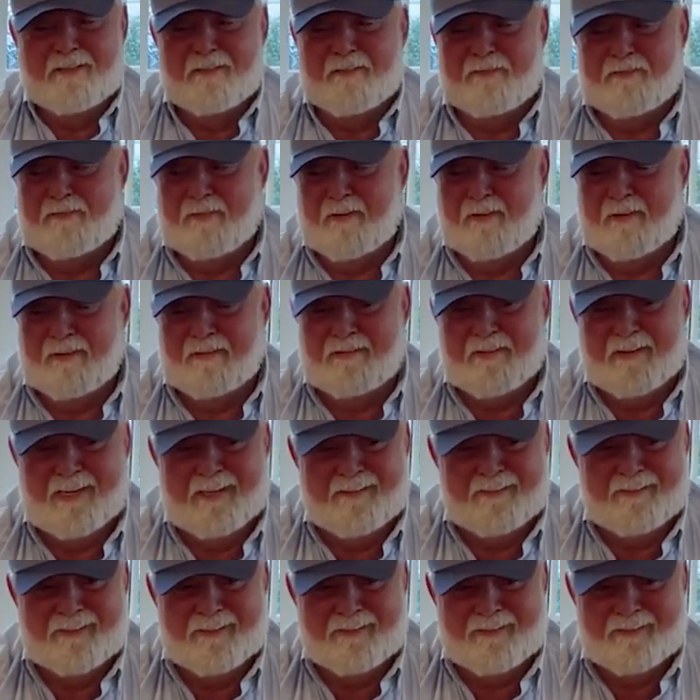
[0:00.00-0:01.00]

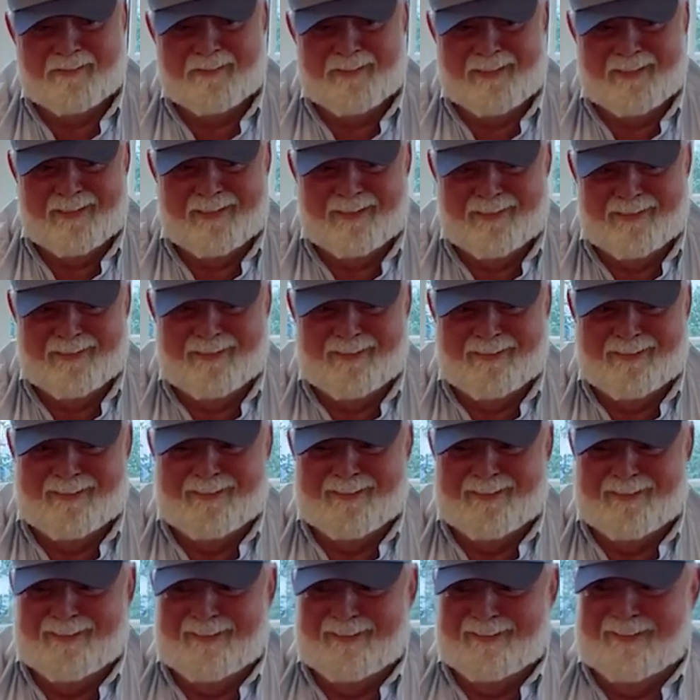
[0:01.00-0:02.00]

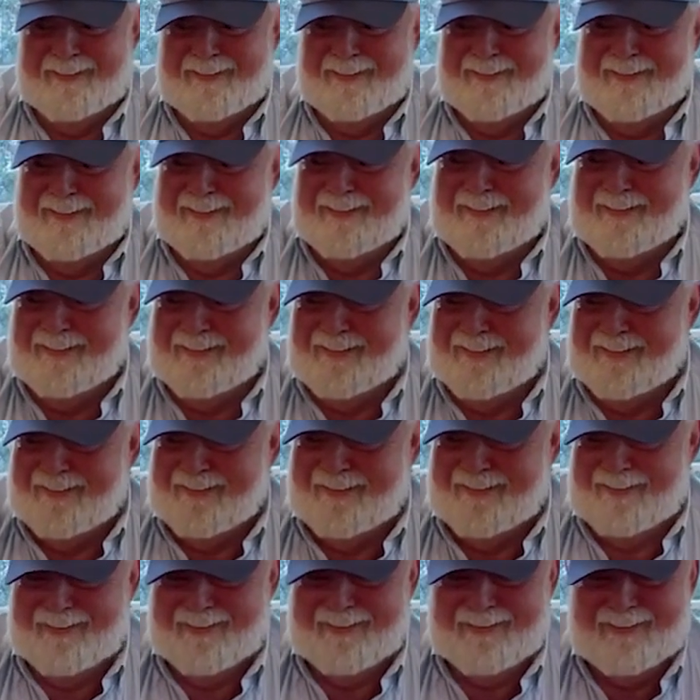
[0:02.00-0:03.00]

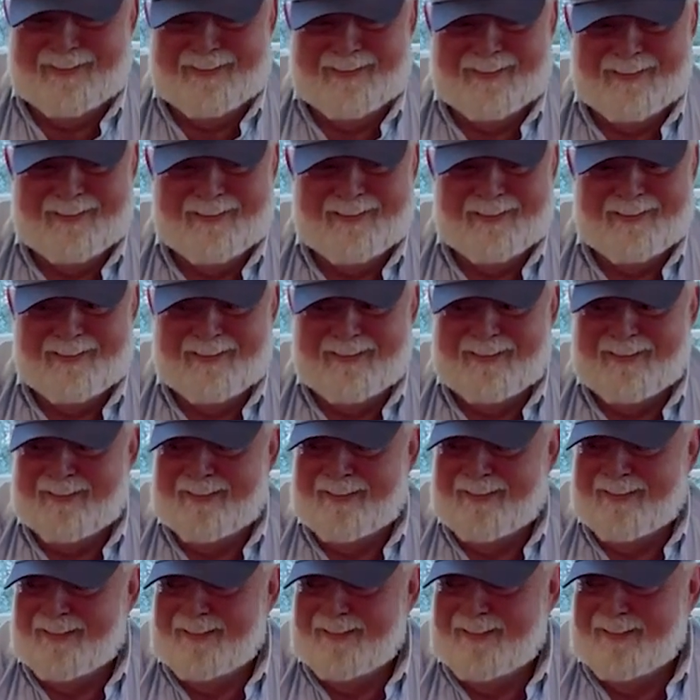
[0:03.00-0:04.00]

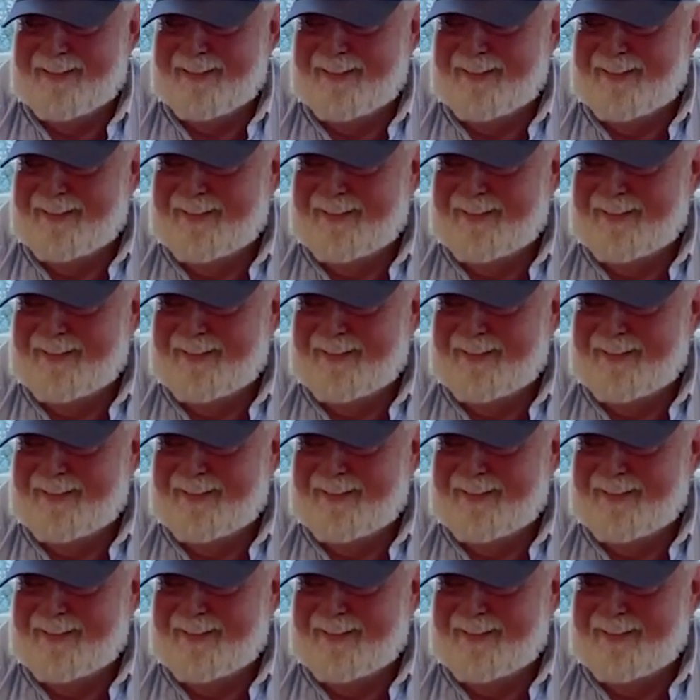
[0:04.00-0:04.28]
This person isn't speaking.